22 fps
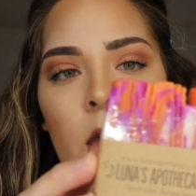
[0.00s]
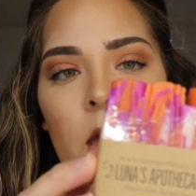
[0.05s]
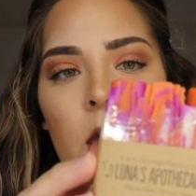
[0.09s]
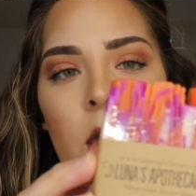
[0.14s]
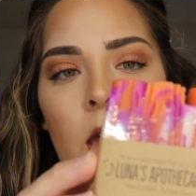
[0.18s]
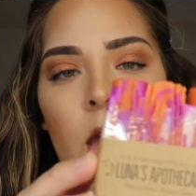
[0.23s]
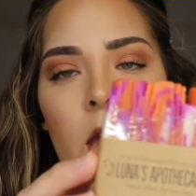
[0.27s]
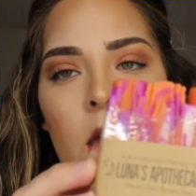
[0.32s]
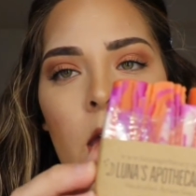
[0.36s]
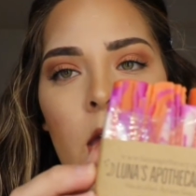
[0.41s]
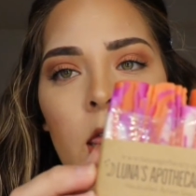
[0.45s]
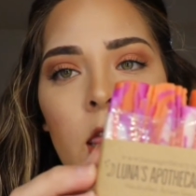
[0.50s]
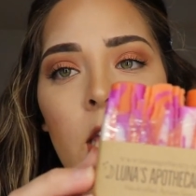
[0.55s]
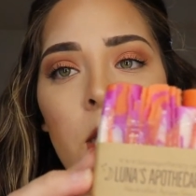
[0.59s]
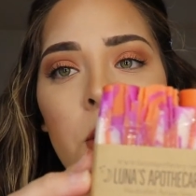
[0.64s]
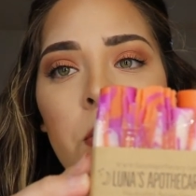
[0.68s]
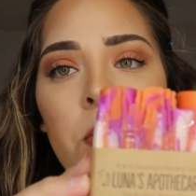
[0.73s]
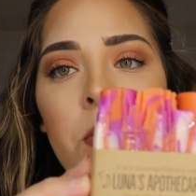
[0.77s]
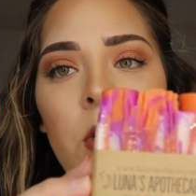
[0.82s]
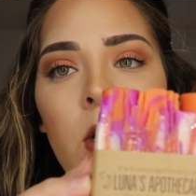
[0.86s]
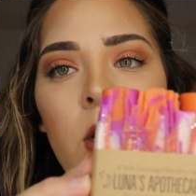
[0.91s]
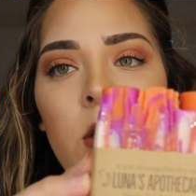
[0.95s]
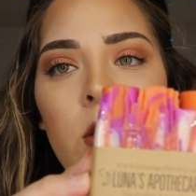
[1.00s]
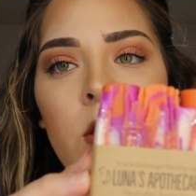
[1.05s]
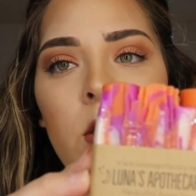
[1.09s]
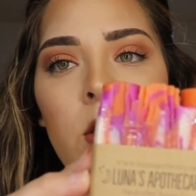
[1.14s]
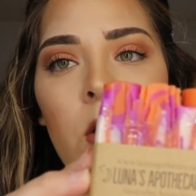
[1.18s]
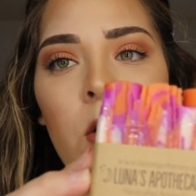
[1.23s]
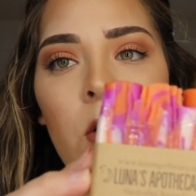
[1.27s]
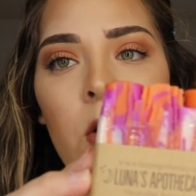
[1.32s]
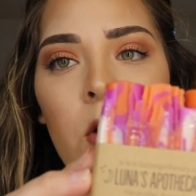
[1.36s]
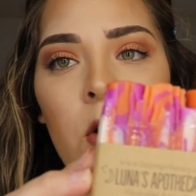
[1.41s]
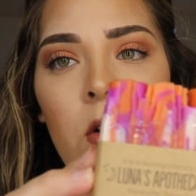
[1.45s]
and this one is
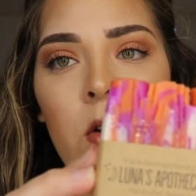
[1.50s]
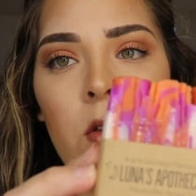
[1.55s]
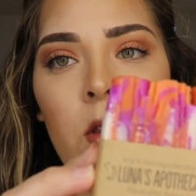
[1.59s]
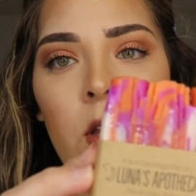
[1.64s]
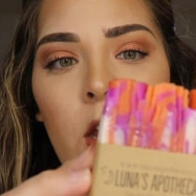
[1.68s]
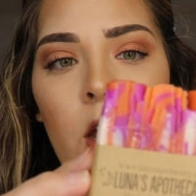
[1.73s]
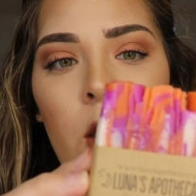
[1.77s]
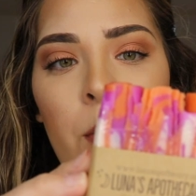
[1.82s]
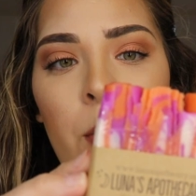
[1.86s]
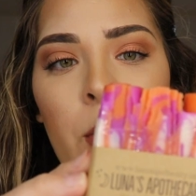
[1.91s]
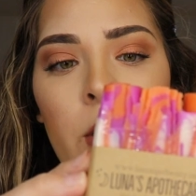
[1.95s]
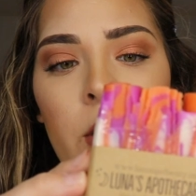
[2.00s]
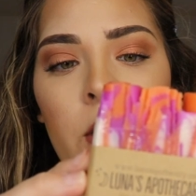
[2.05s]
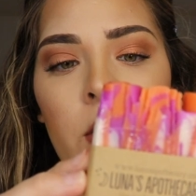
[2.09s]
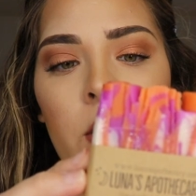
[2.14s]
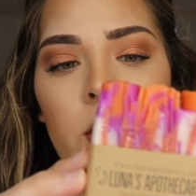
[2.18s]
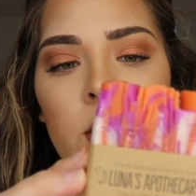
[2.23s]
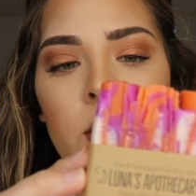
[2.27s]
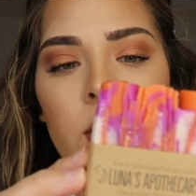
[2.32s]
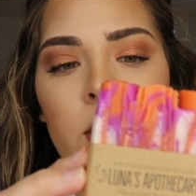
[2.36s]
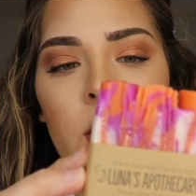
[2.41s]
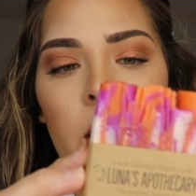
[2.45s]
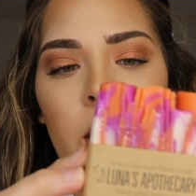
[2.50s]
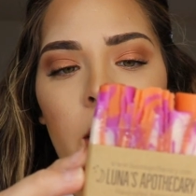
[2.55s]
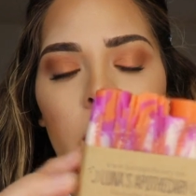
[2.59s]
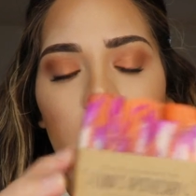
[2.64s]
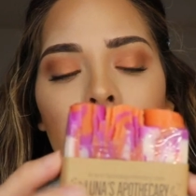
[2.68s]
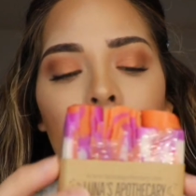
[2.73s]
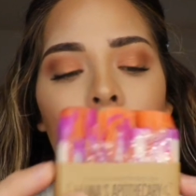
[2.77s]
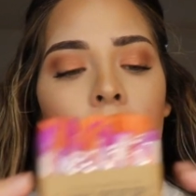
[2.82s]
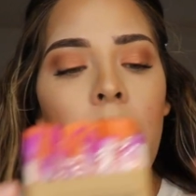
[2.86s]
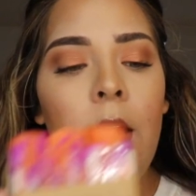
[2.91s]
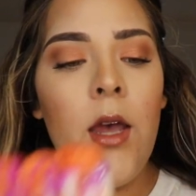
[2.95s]
still currently up on her site
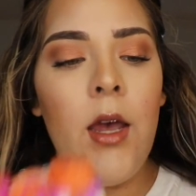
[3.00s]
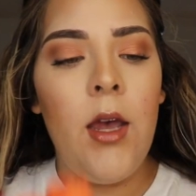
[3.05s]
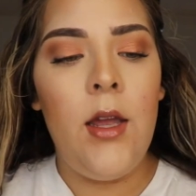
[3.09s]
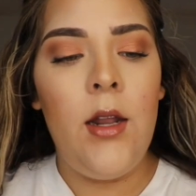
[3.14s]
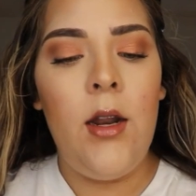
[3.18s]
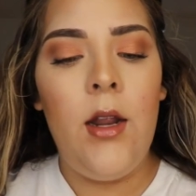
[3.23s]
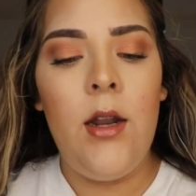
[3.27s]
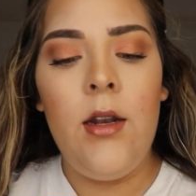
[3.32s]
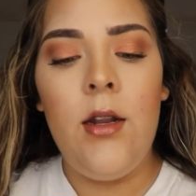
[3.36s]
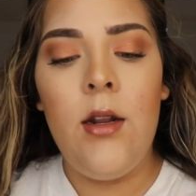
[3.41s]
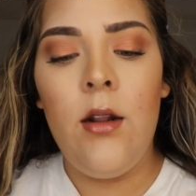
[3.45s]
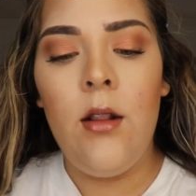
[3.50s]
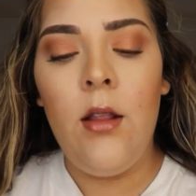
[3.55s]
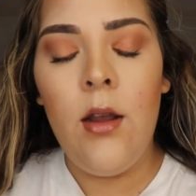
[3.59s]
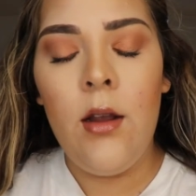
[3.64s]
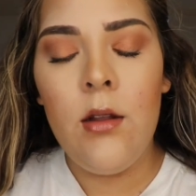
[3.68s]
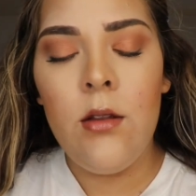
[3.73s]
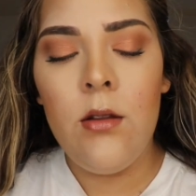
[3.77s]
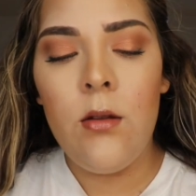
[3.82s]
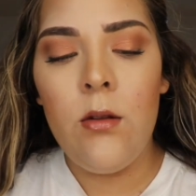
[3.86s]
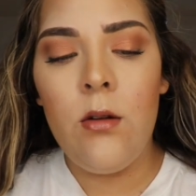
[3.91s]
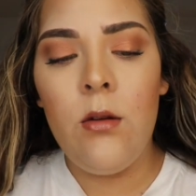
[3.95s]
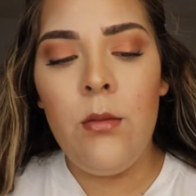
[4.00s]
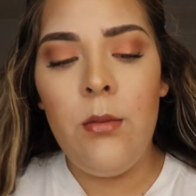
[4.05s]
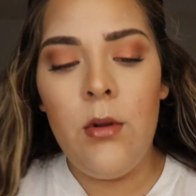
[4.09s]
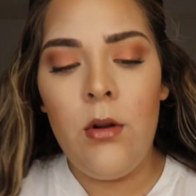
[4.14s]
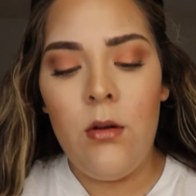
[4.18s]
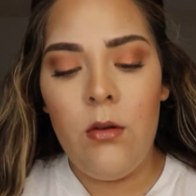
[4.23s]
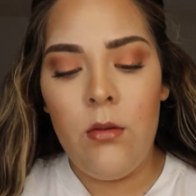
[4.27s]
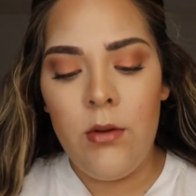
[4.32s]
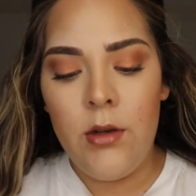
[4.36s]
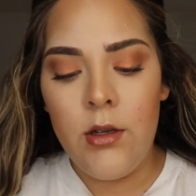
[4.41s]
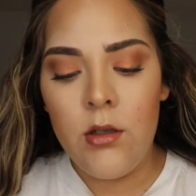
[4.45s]
and I did like a little
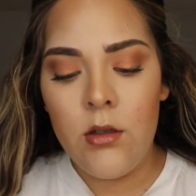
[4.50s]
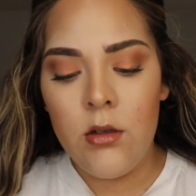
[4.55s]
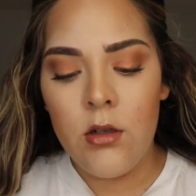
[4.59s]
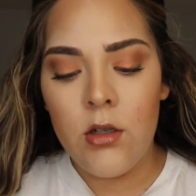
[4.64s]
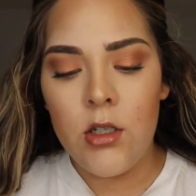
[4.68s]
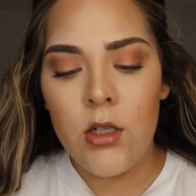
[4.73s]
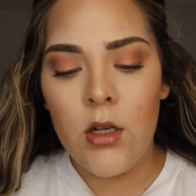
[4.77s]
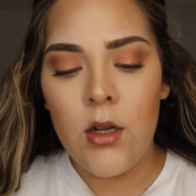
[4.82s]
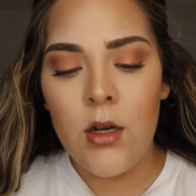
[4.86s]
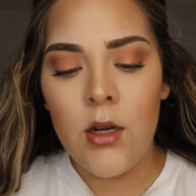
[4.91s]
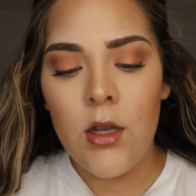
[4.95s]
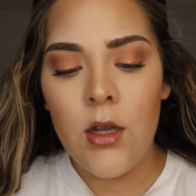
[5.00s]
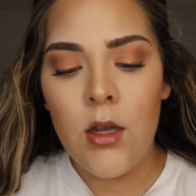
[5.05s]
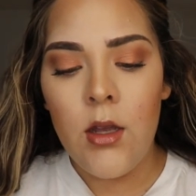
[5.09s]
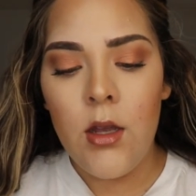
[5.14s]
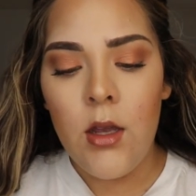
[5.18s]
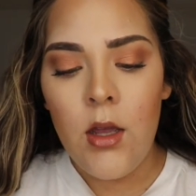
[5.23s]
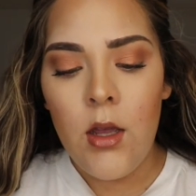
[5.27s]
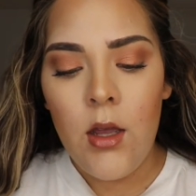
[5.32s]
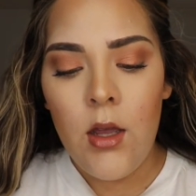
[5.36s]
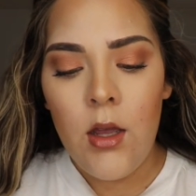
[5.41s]
bit of research on it